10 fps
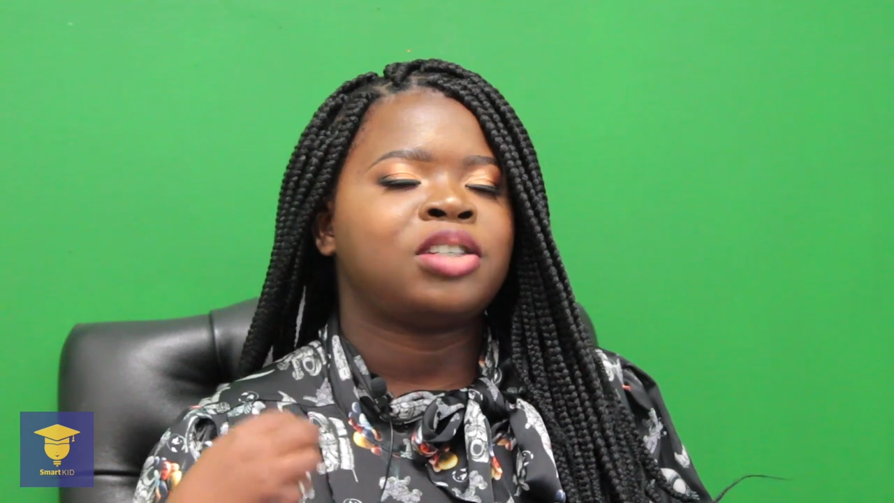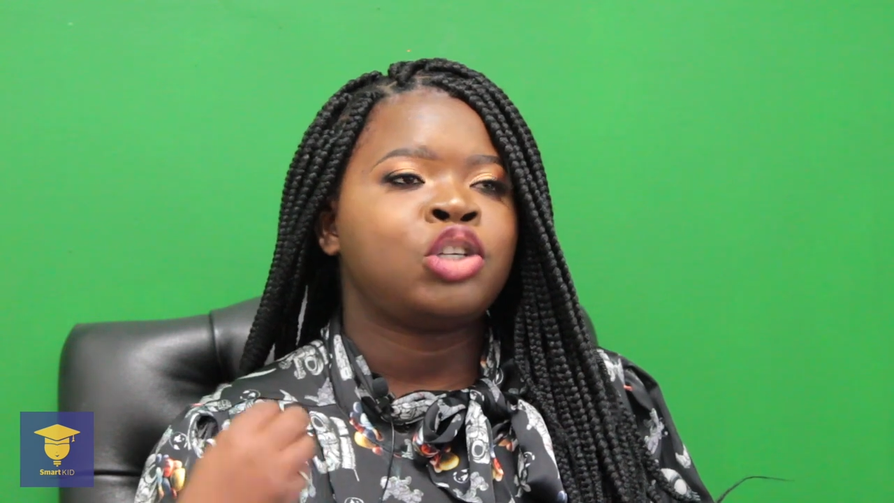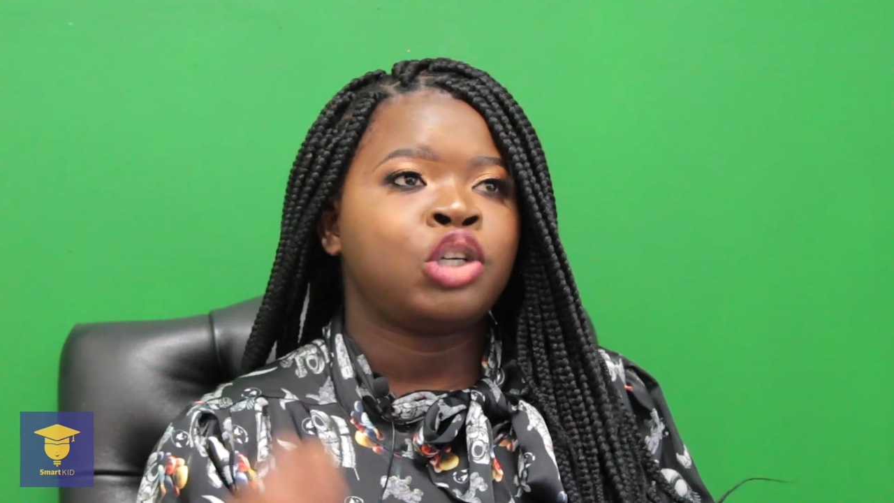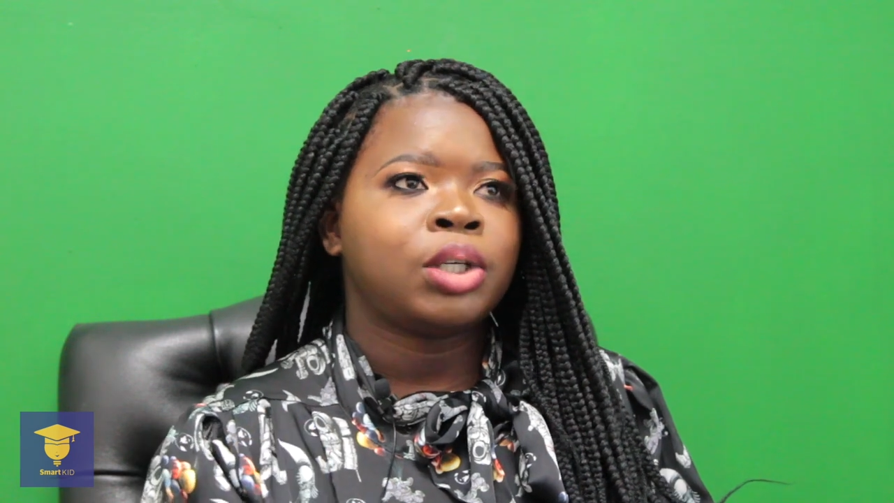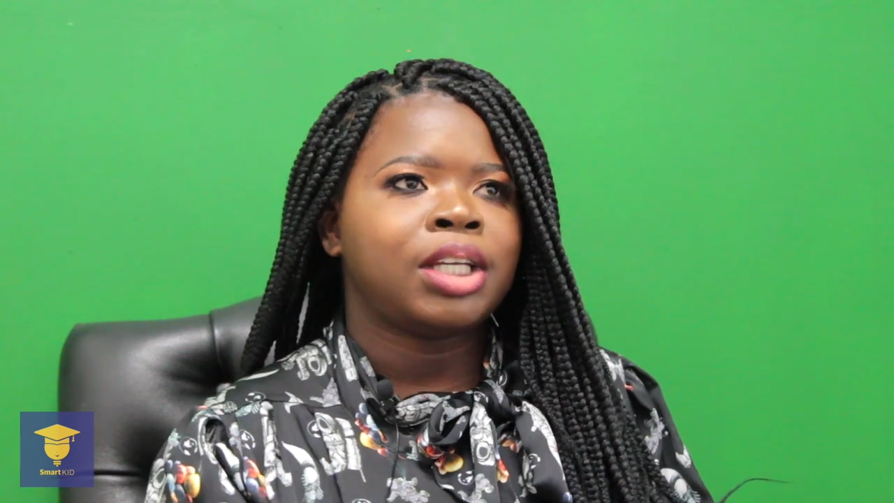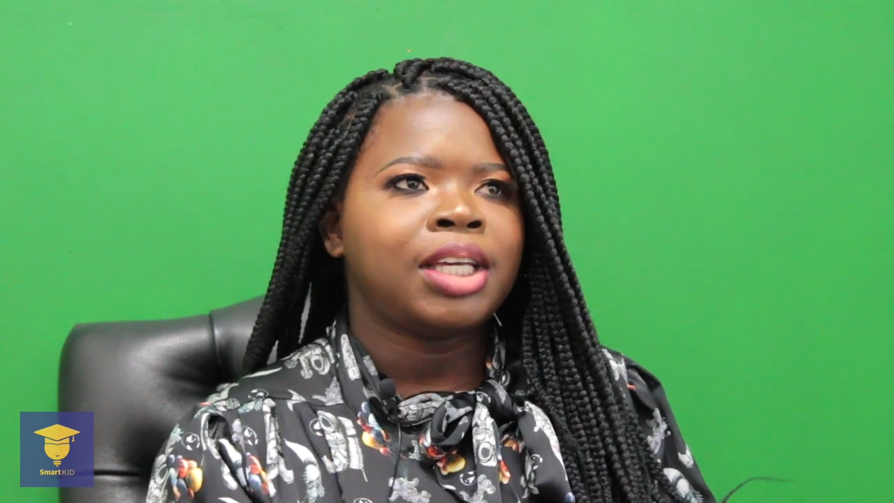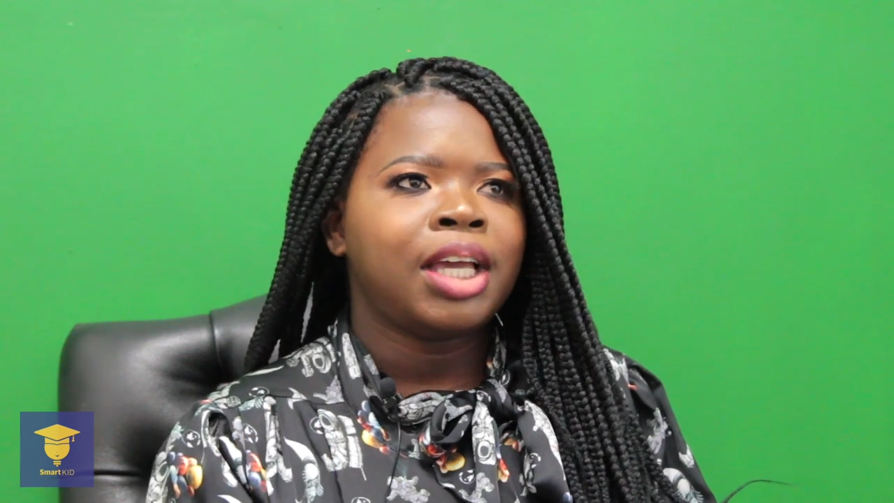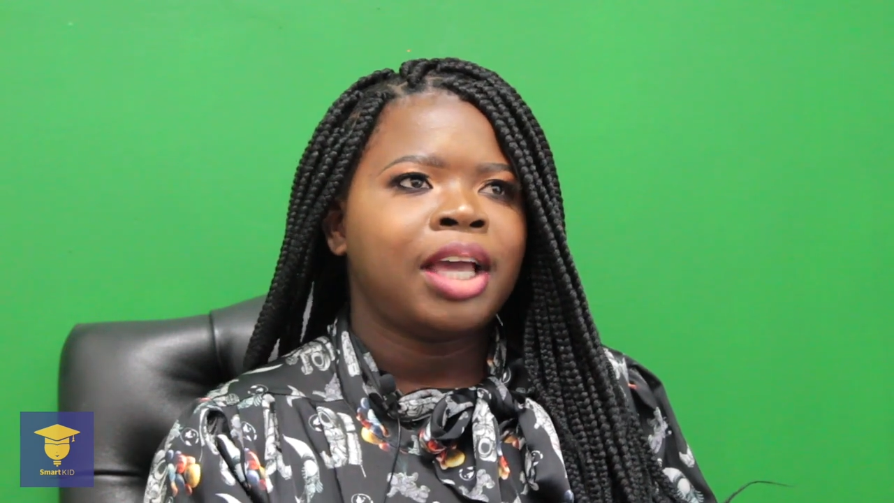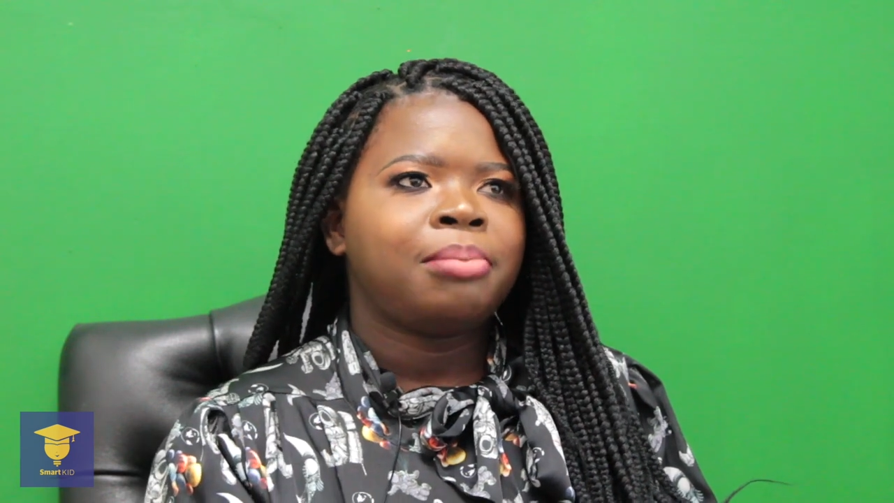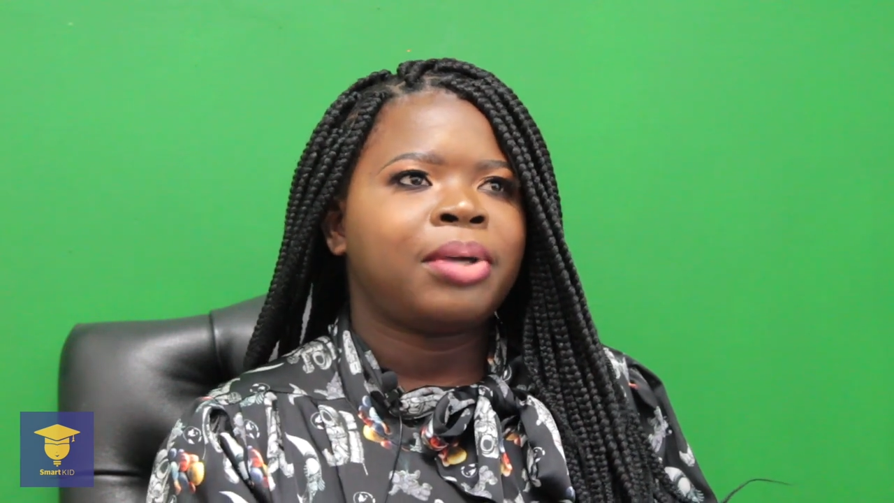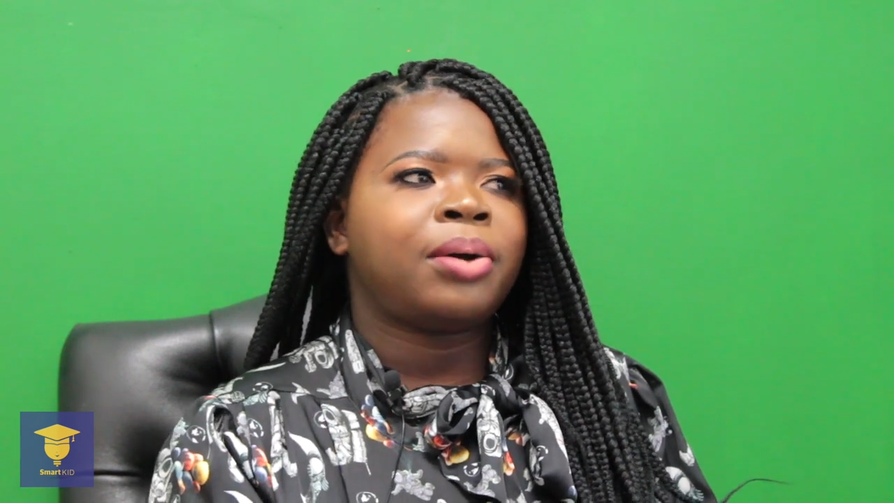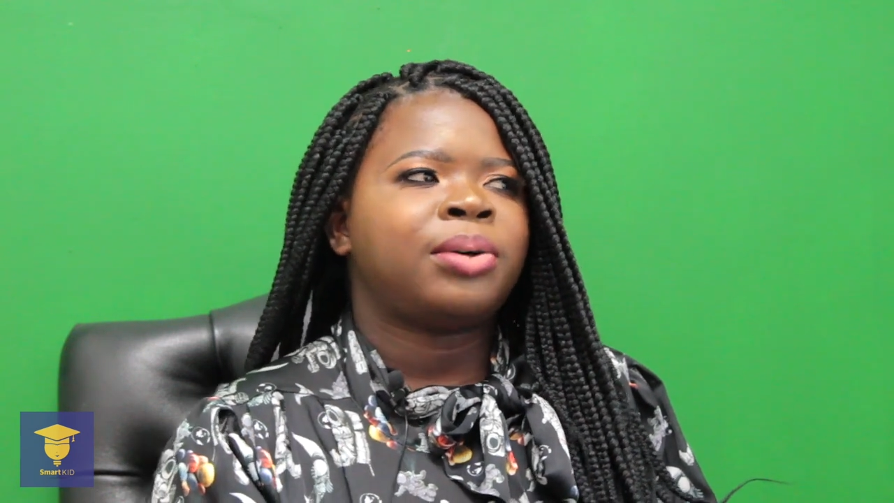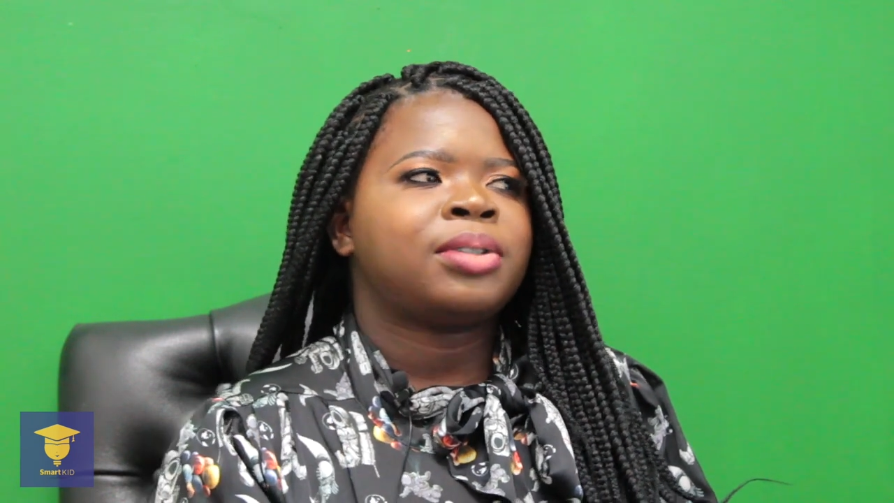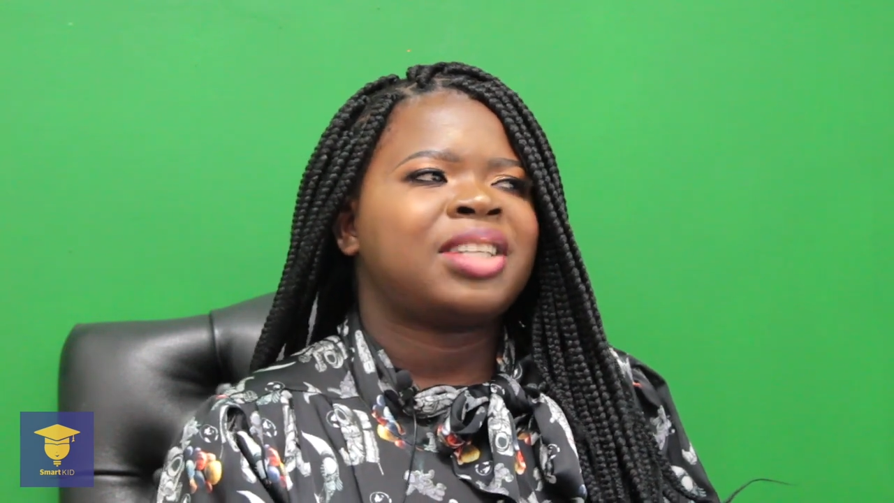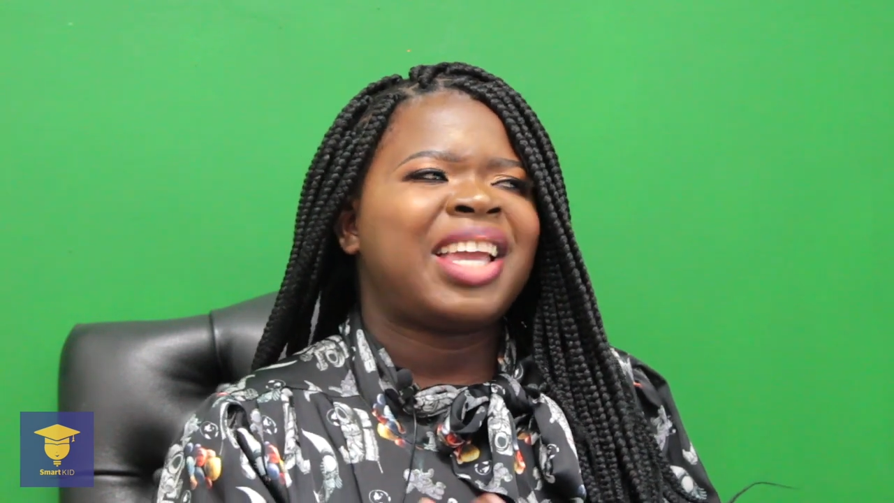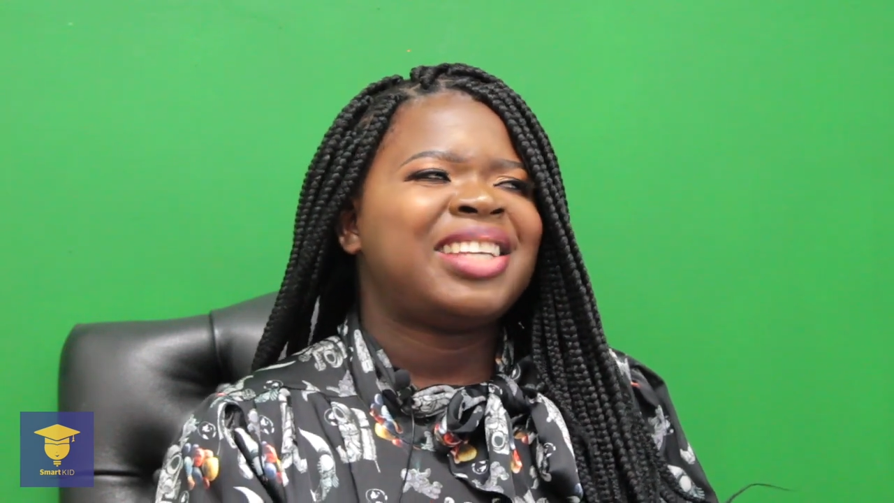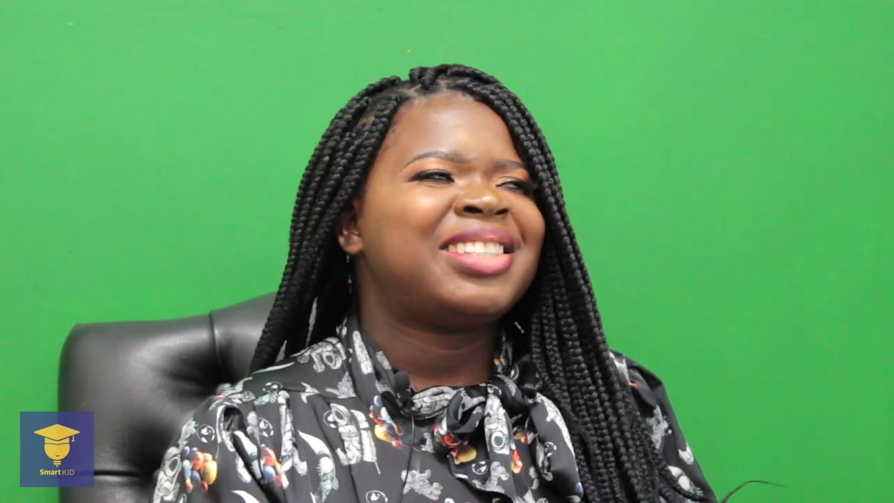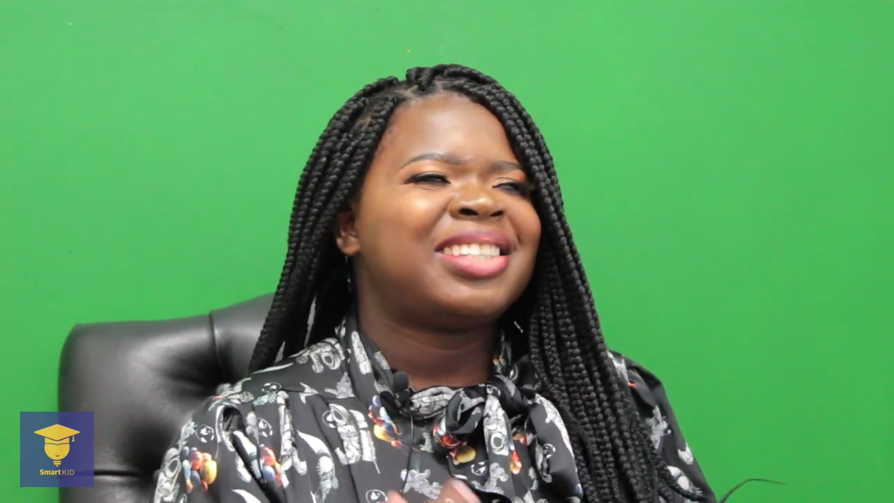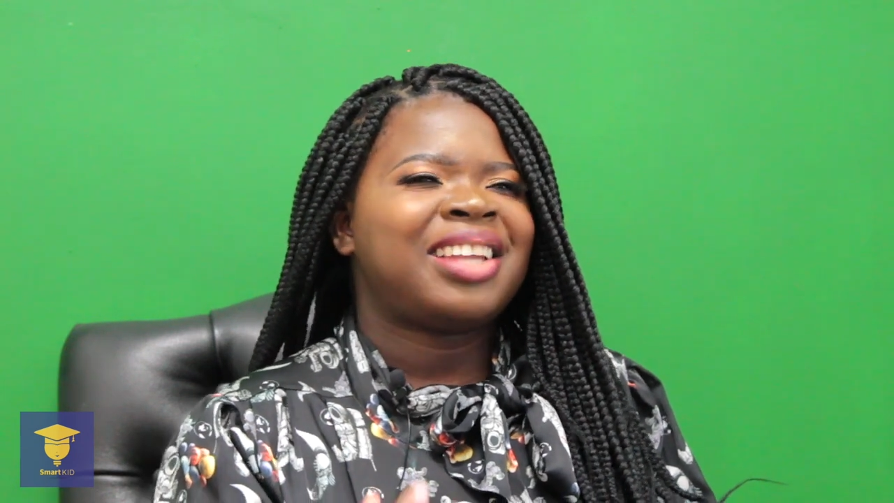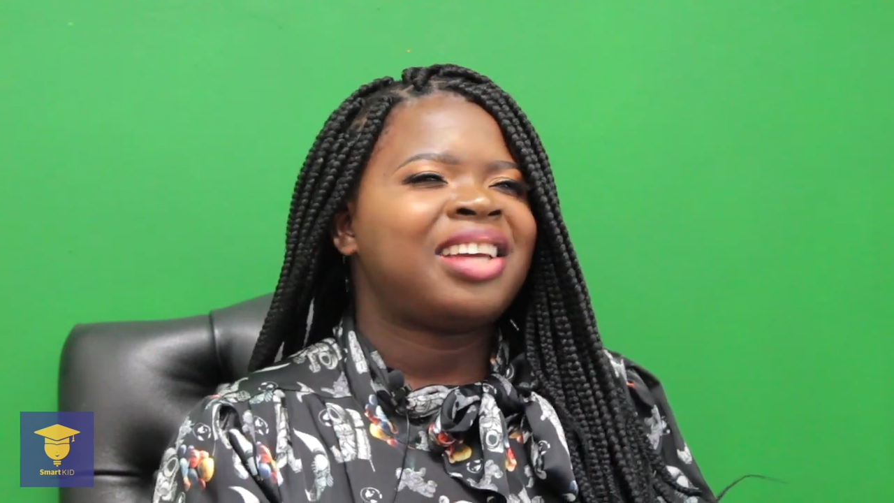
at uni because 18,